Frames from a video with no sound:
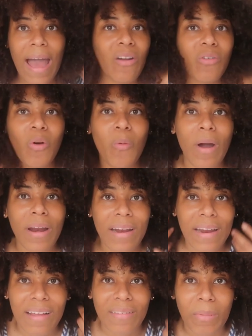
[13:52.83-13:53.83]
I don't know what it
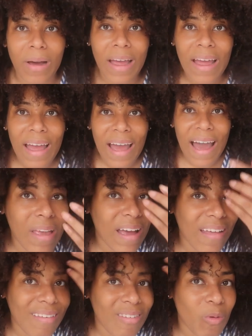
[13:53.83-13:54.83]
is, but
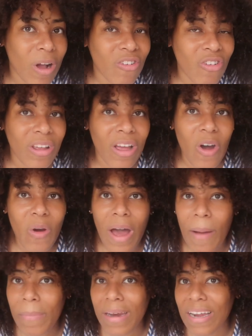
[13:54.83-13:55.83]
yeah, this wash and go
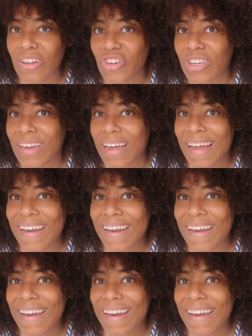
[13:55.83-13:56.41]
combination,